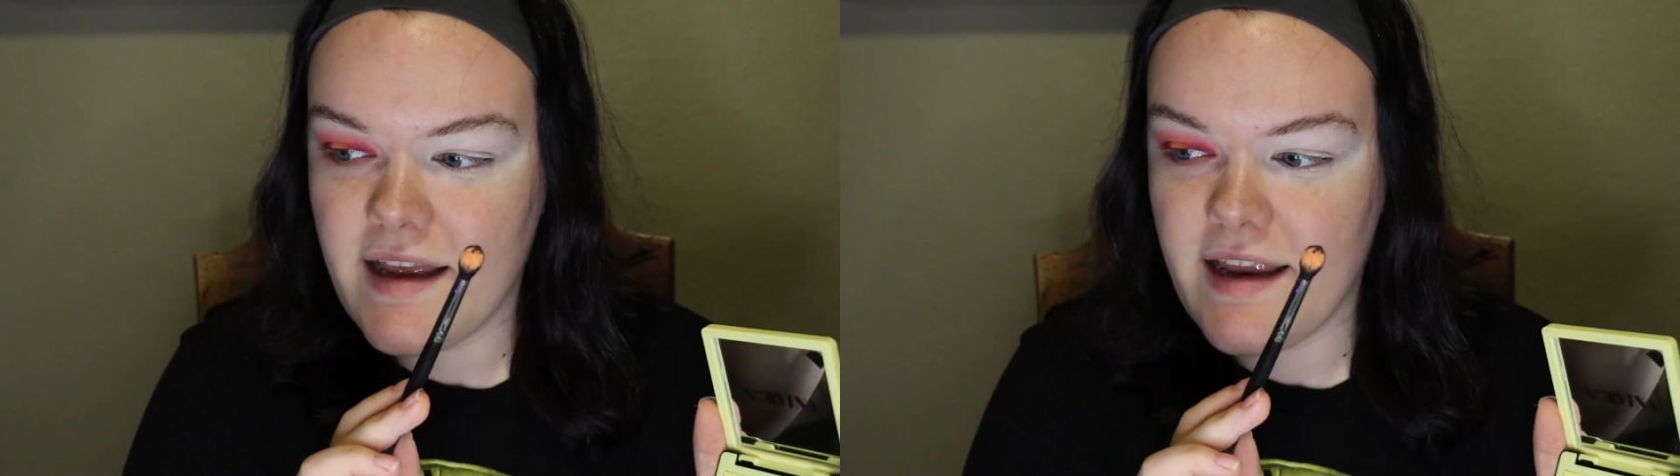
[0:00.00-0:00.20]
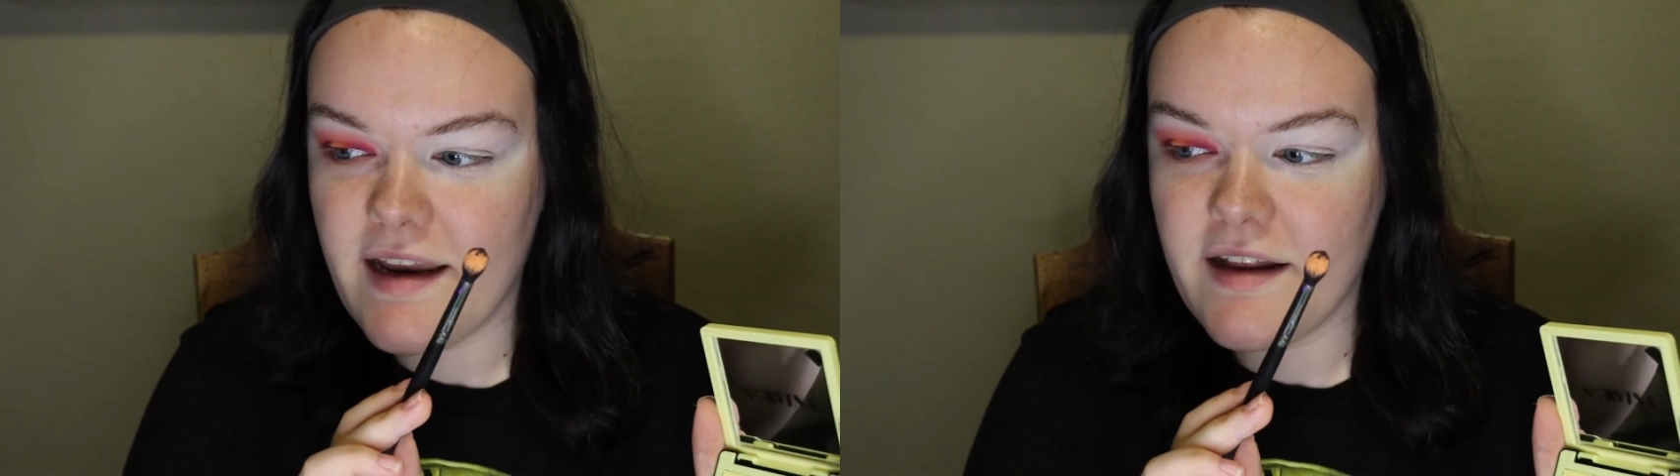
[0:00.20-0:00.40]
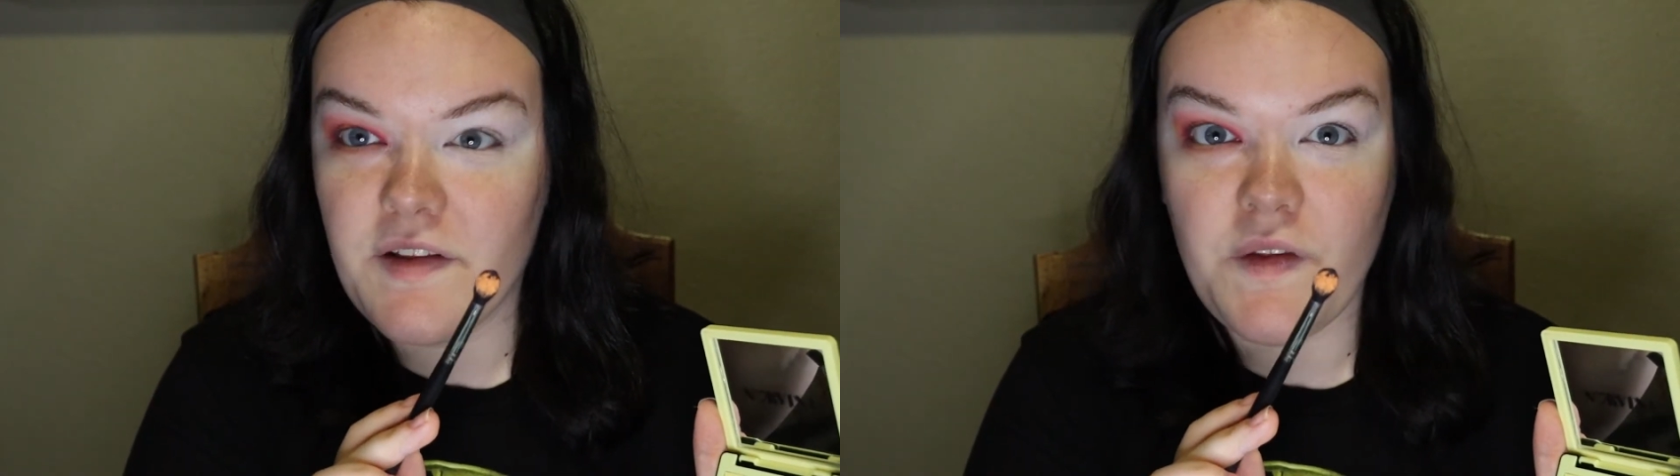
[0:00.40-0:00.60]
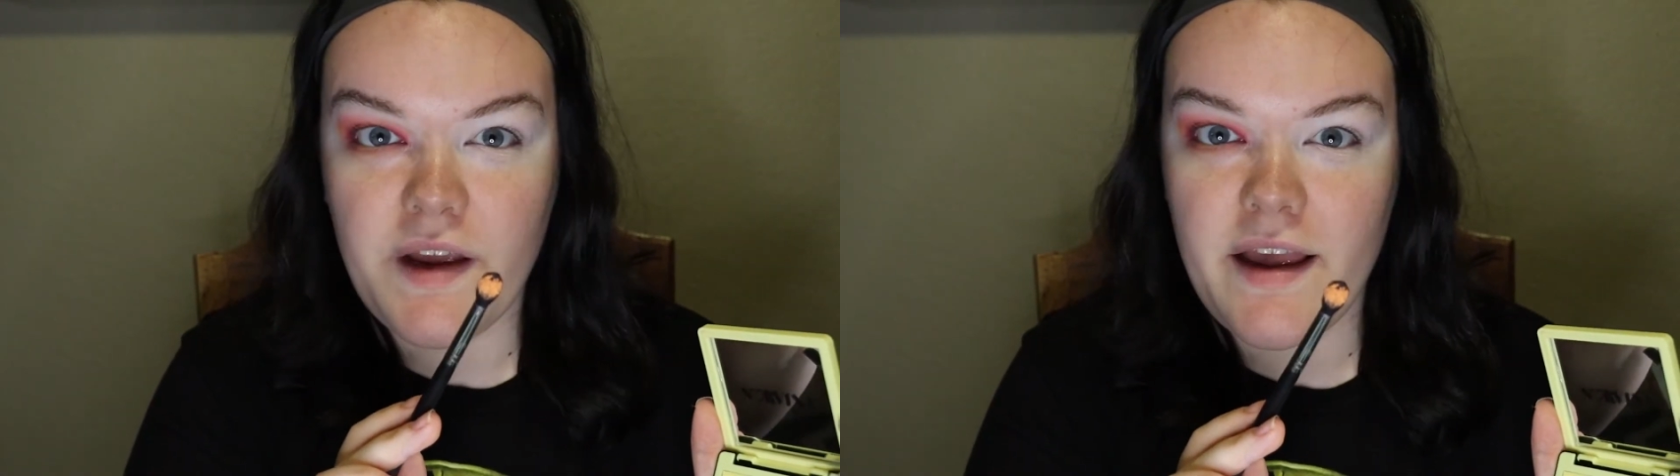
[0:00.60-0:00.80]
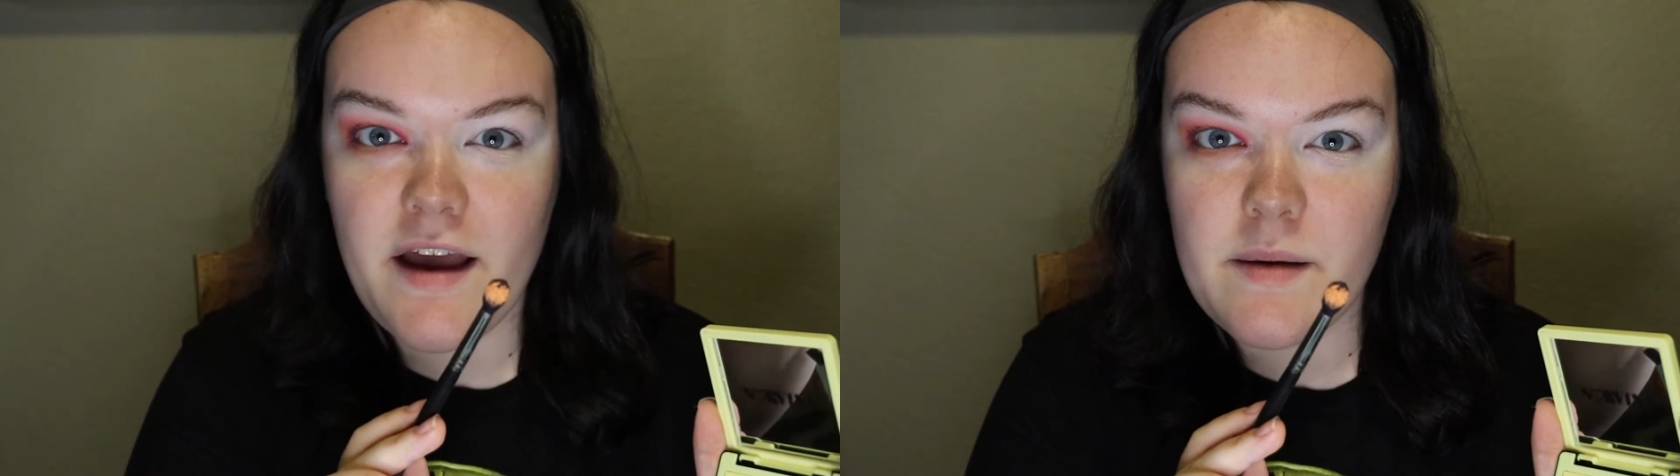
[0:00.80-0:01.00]
and
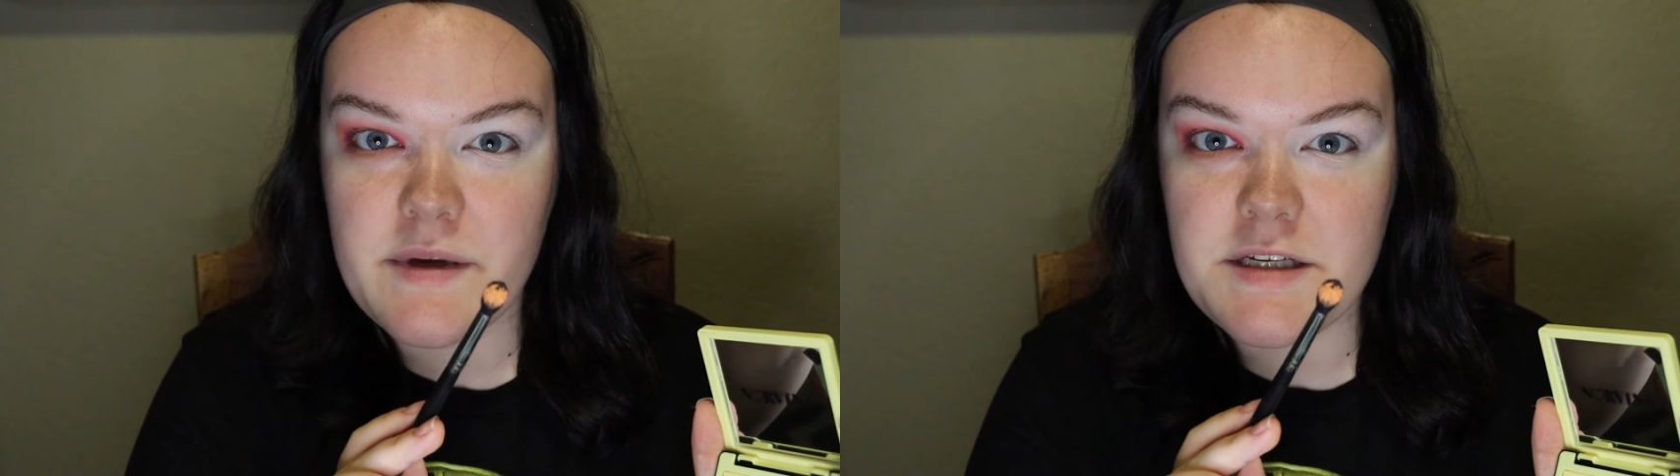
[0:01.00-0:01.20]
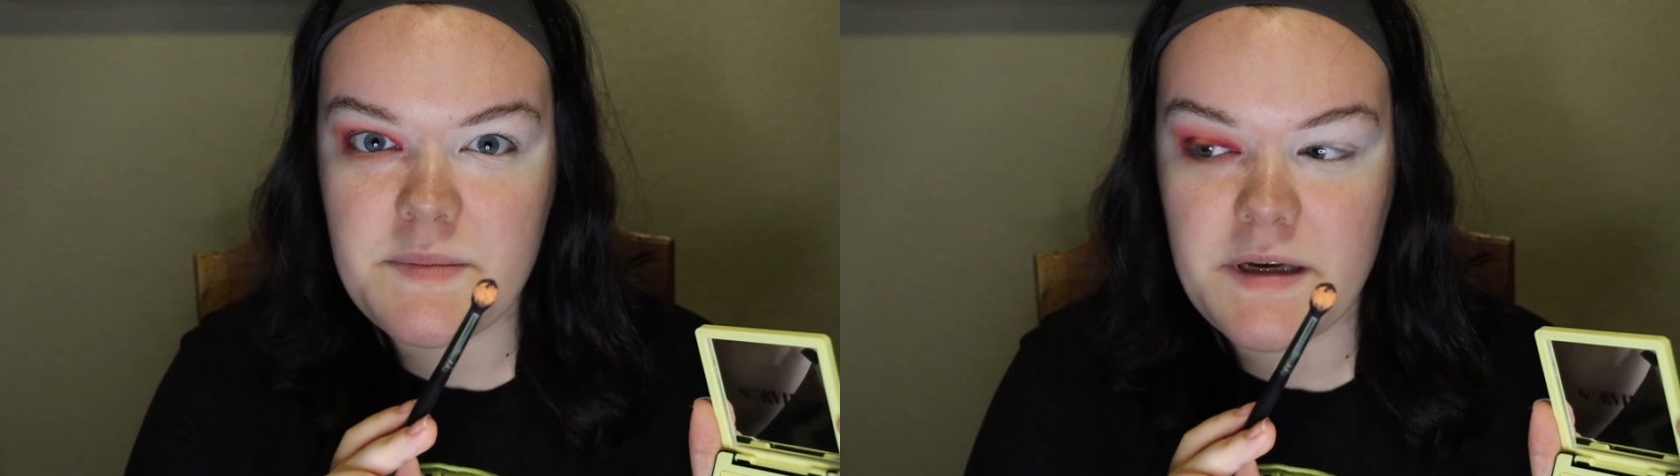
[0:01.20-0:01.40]
look at how much